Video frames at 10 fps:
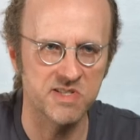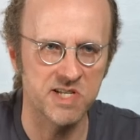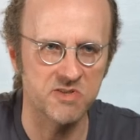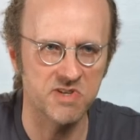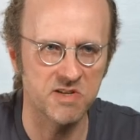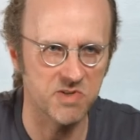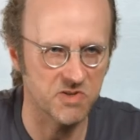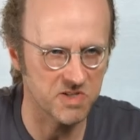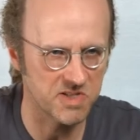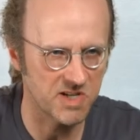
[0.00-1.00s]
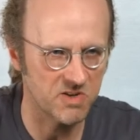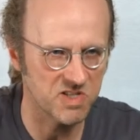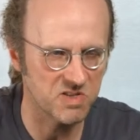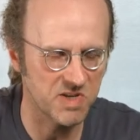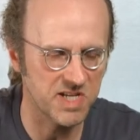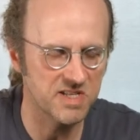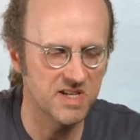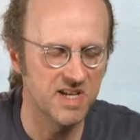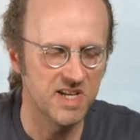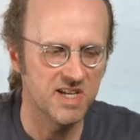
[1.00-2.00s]
etc., because it's out in space.
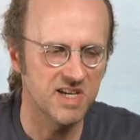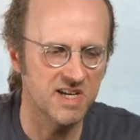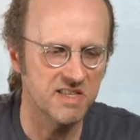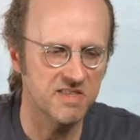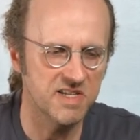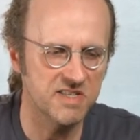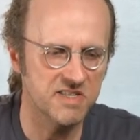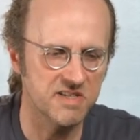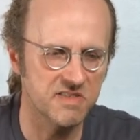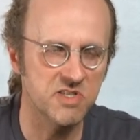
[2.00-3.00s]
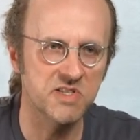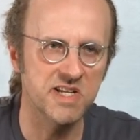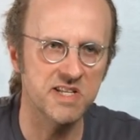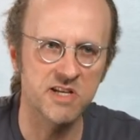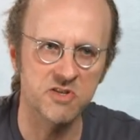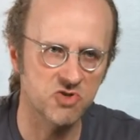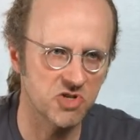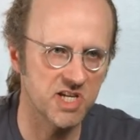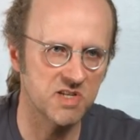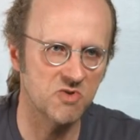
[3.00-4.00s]
And this data is
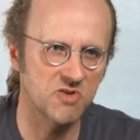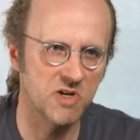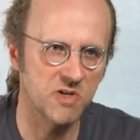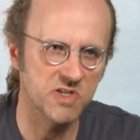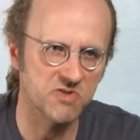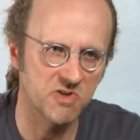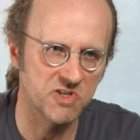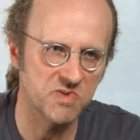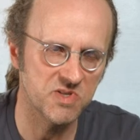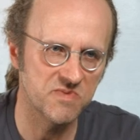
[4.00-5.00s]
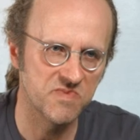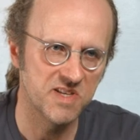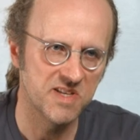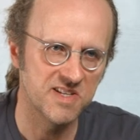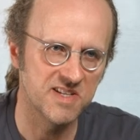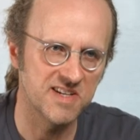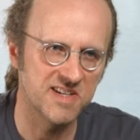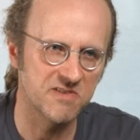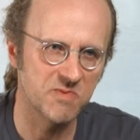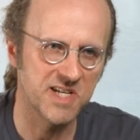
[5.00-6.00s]
shared among all astronomers,
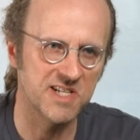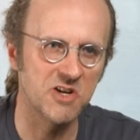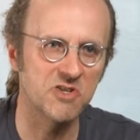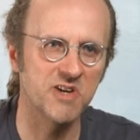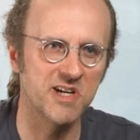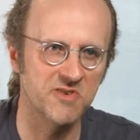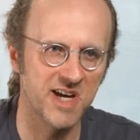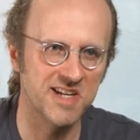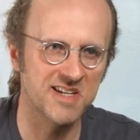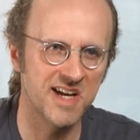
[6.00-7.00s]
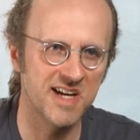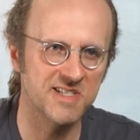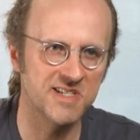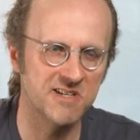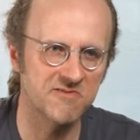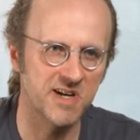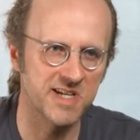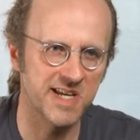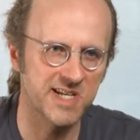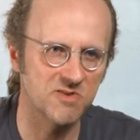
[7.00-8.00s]
and we can now try to analyze it and
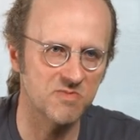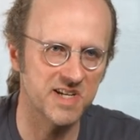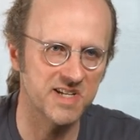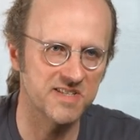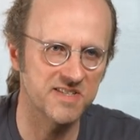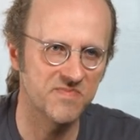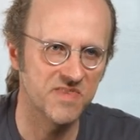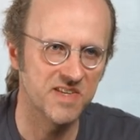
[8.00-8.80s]
find exoplanets.